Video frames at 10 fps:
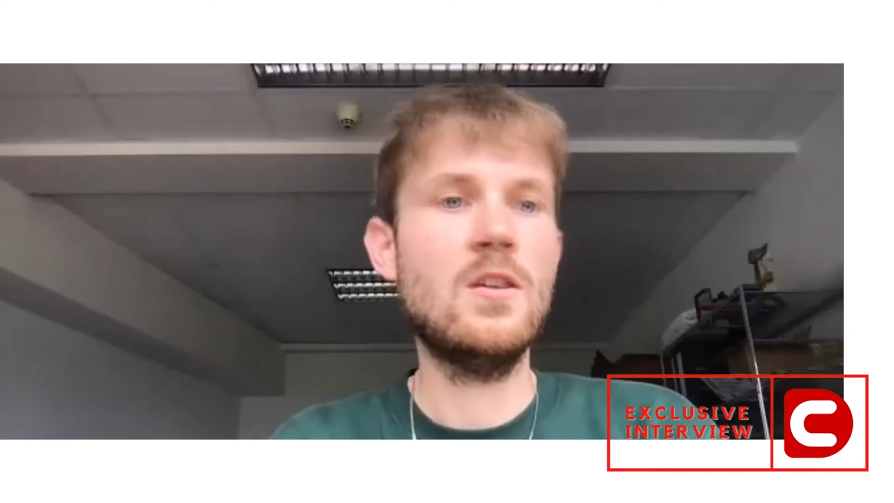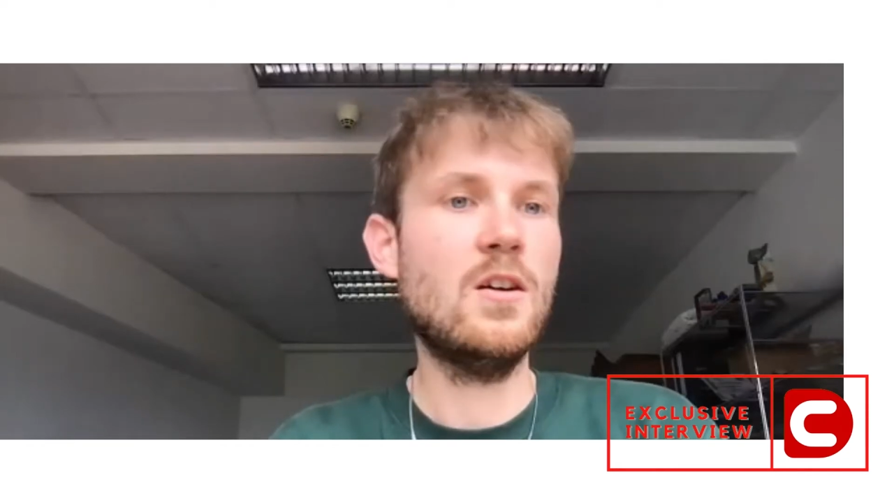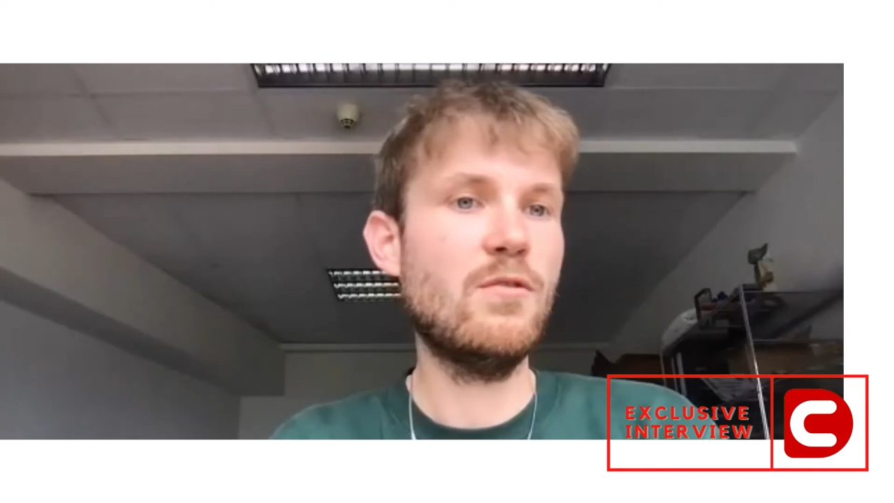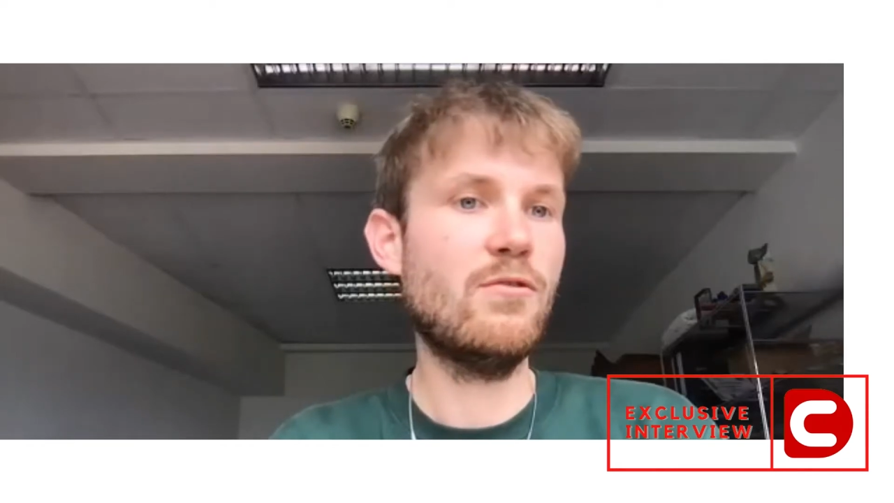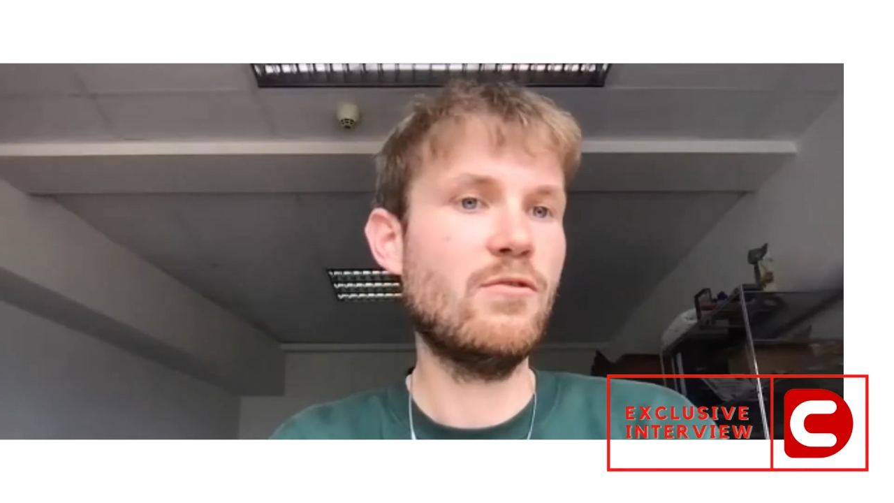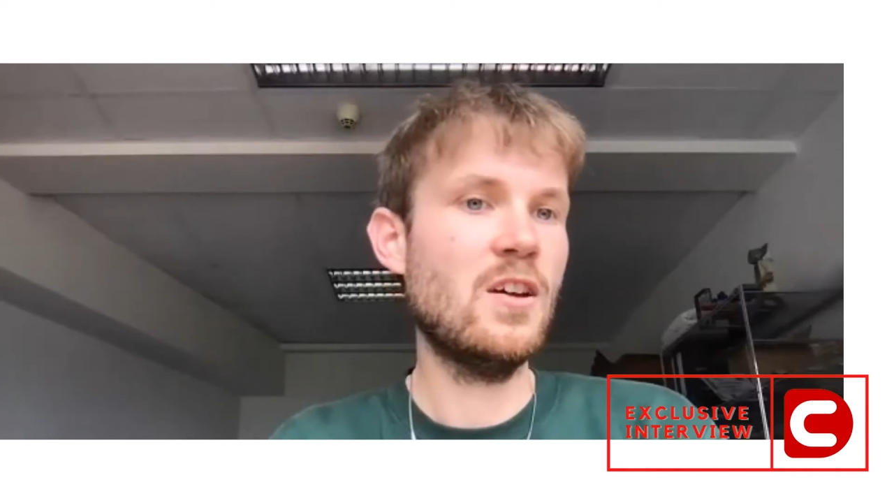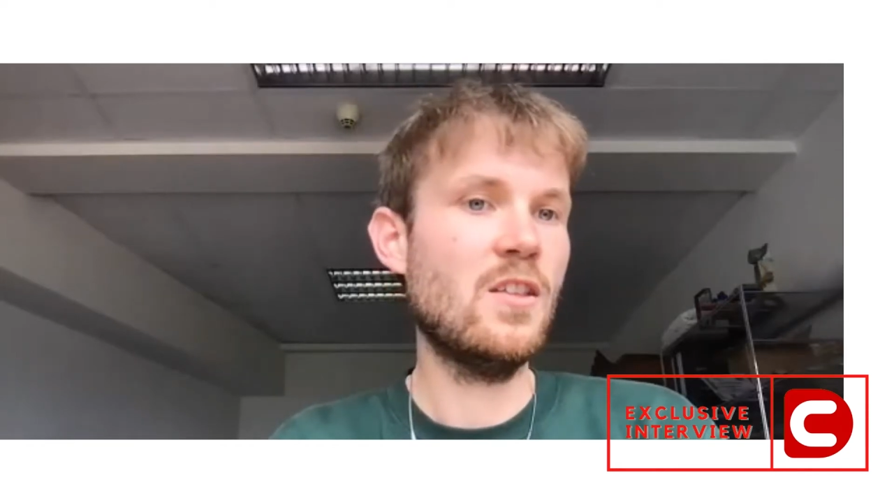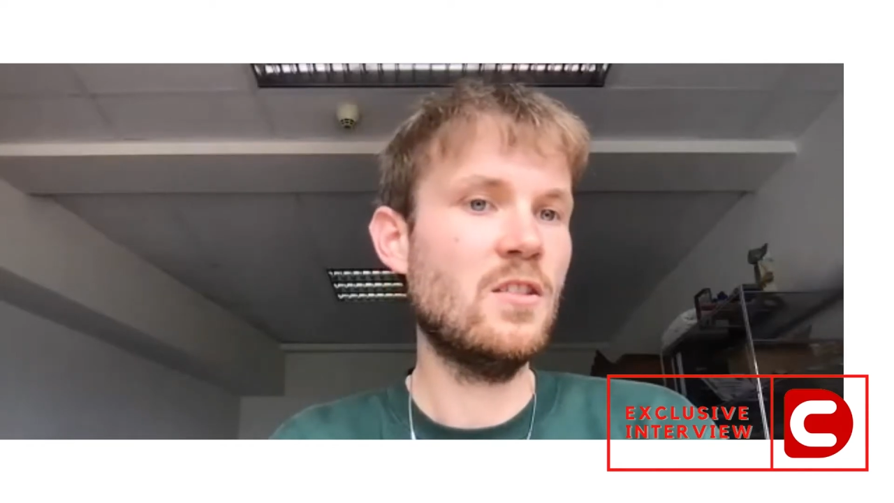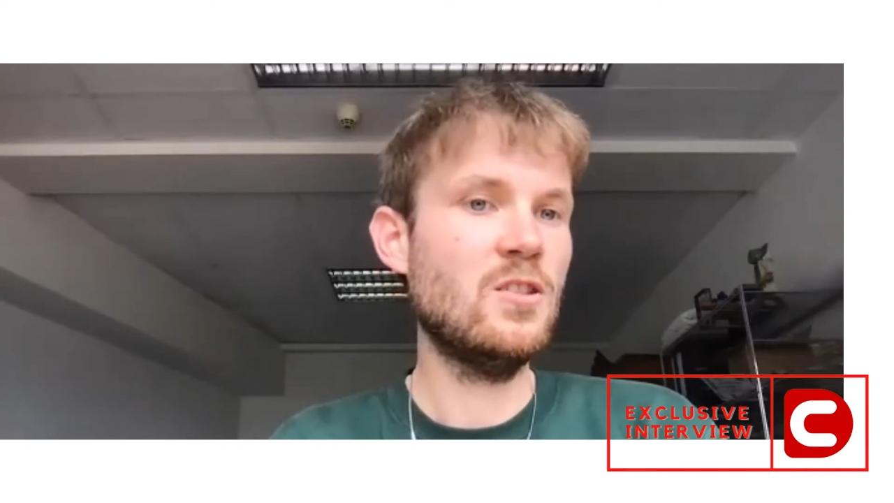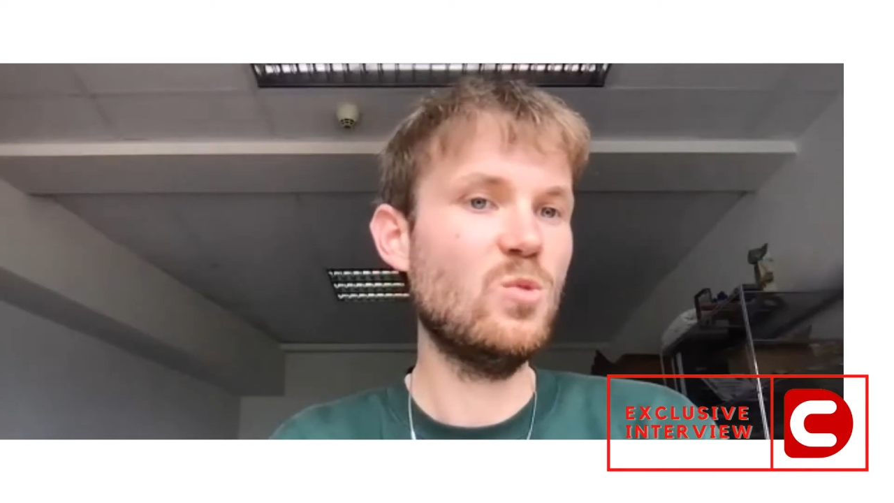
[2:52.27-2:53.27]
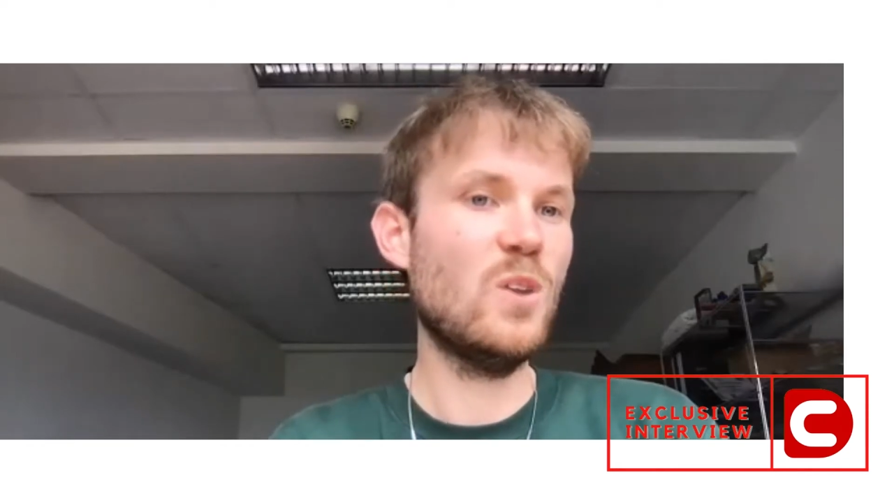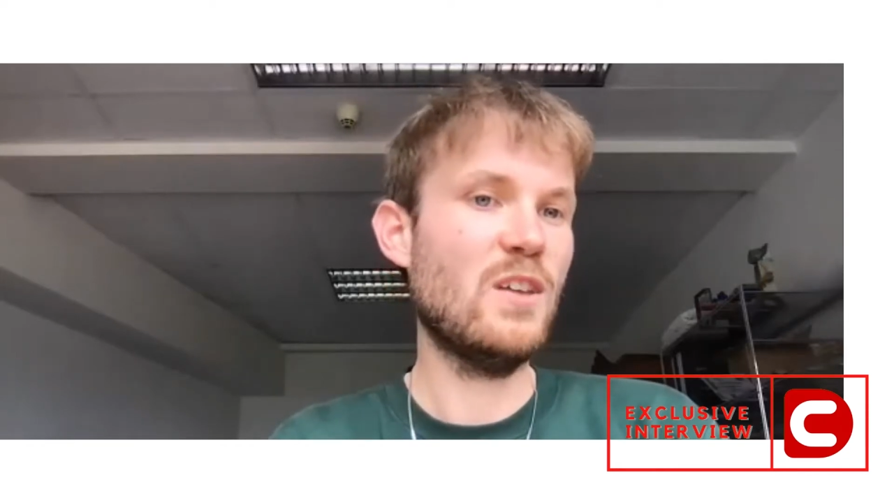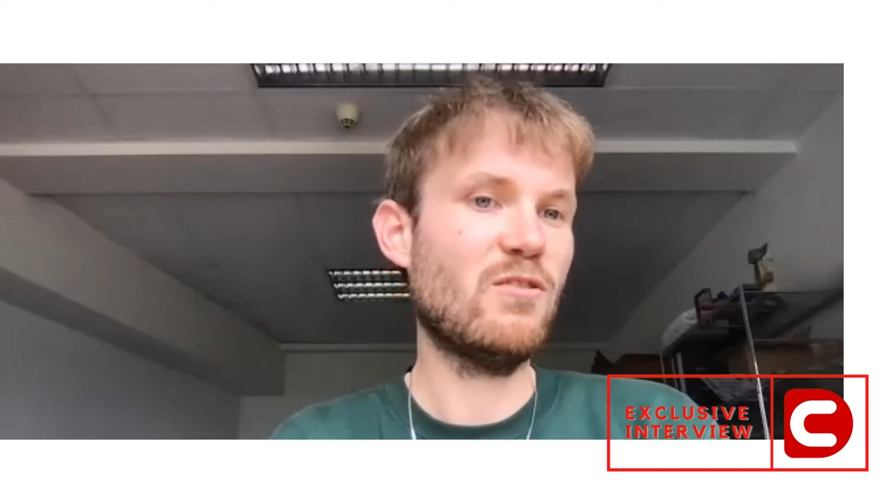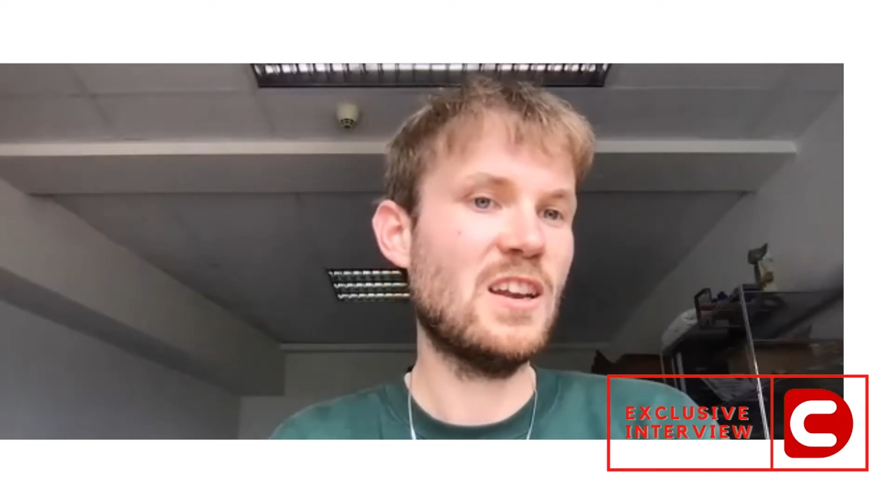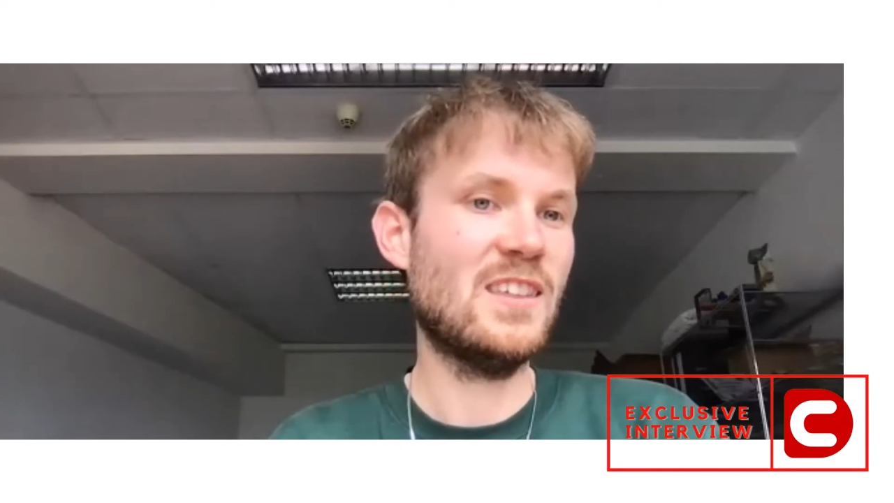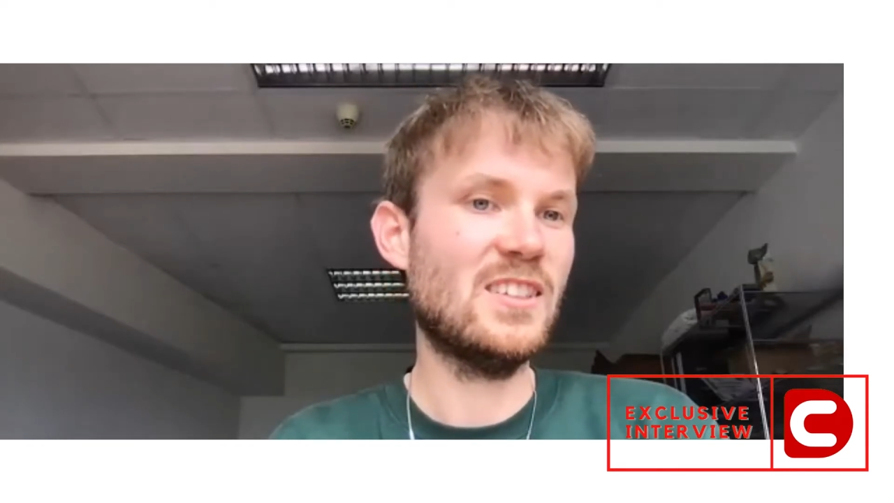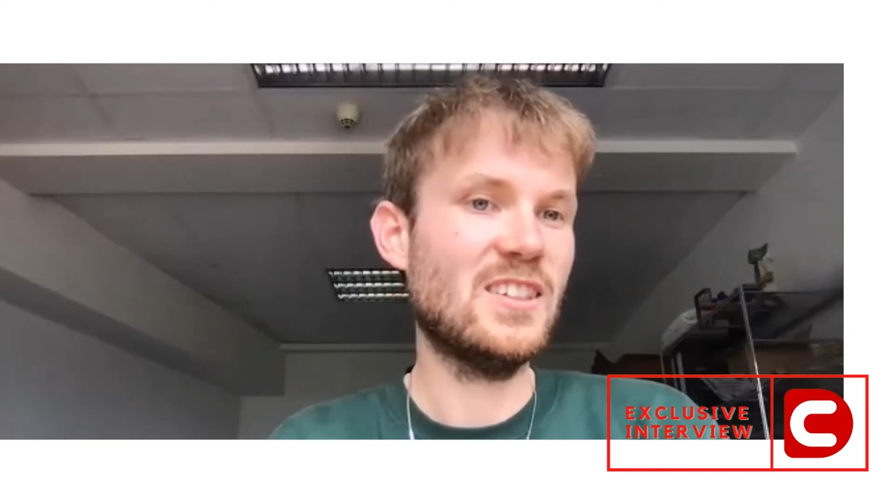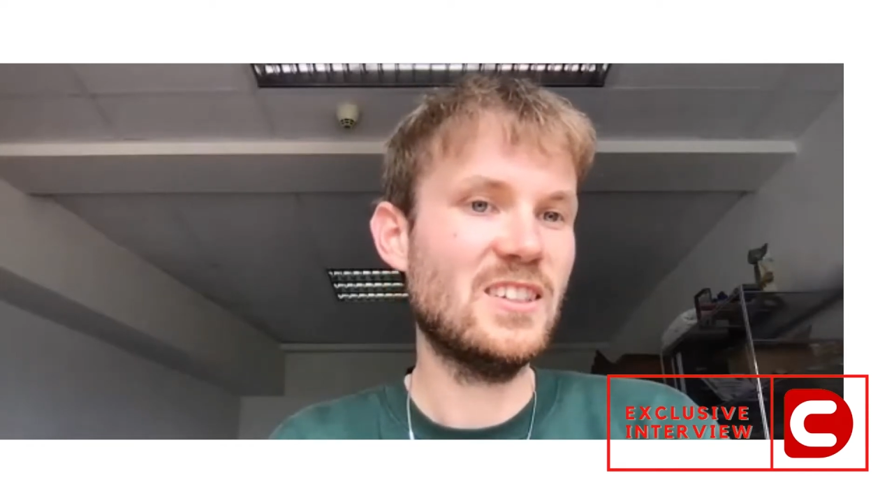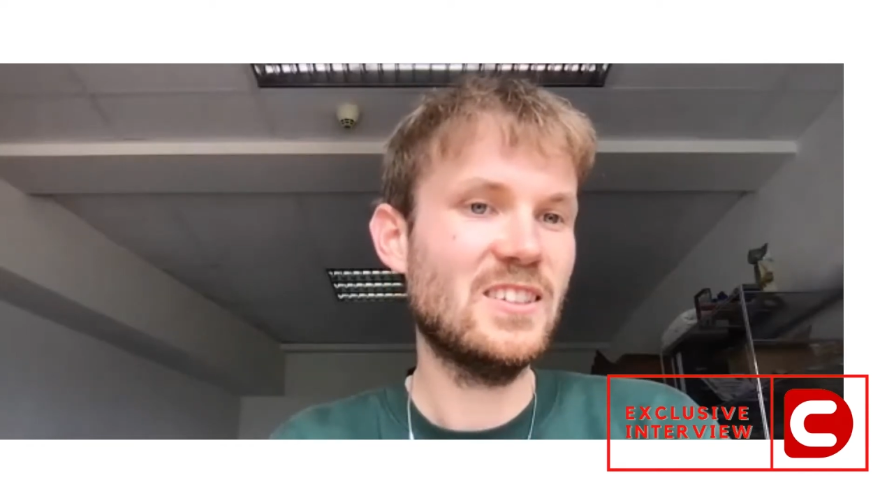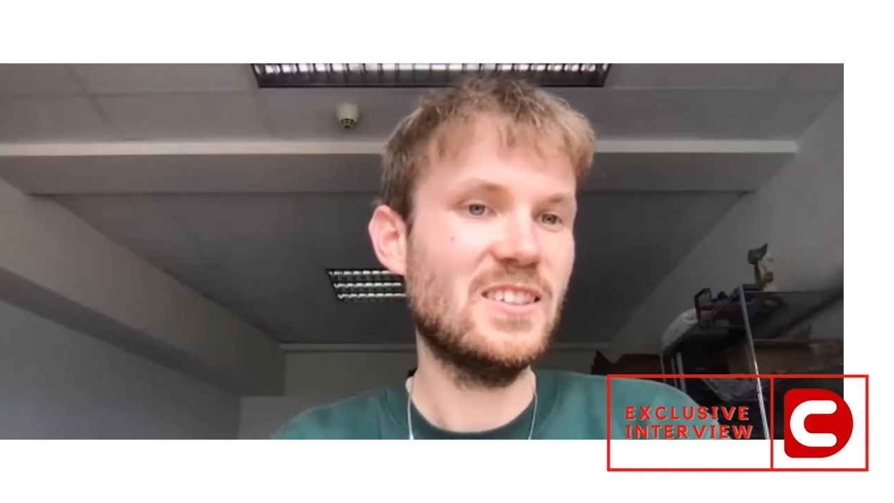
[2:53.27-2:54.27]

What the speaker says: of the new wave classic.